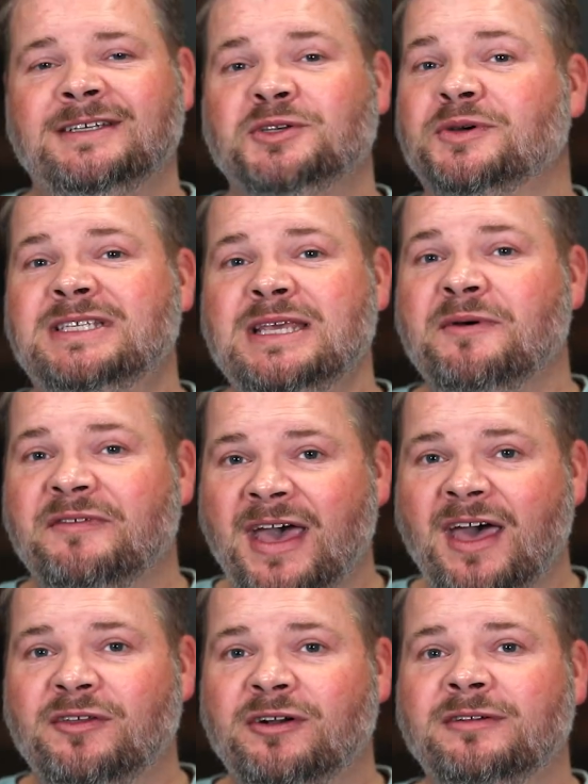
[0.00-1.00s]
So a team of
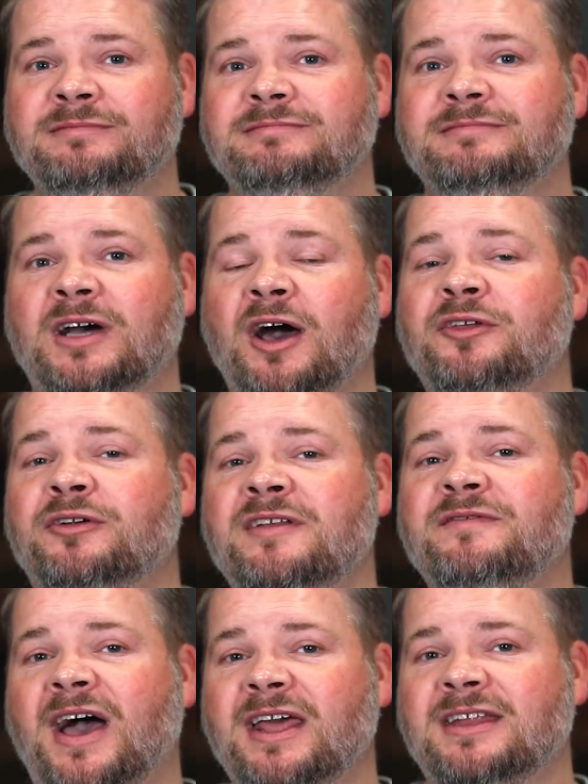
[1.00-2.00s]
Heather, other
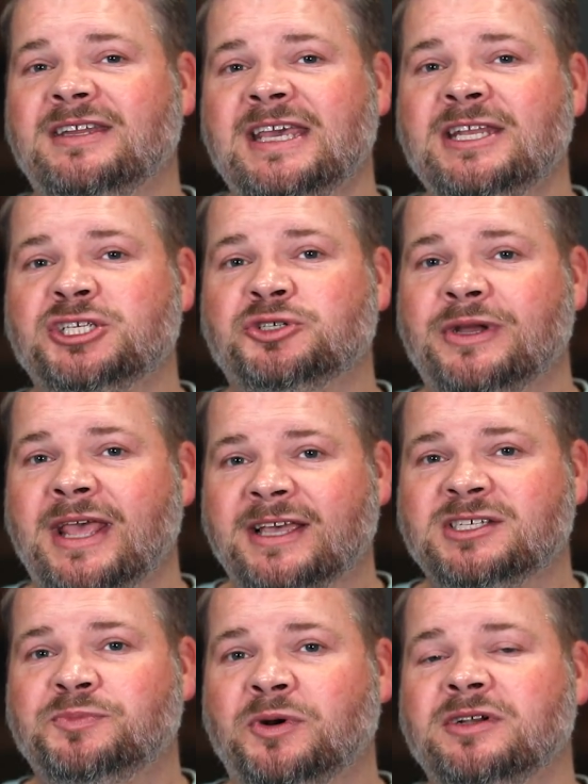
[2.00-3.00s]
invited industry
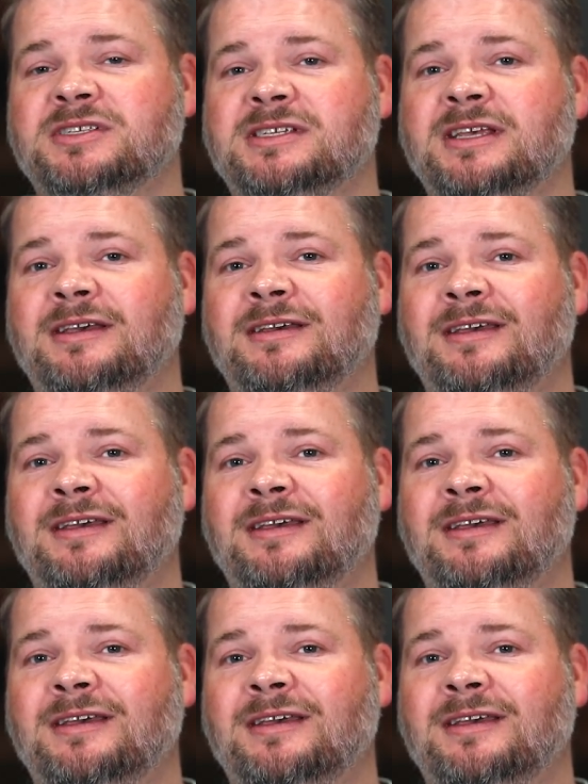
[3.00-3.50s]
experts,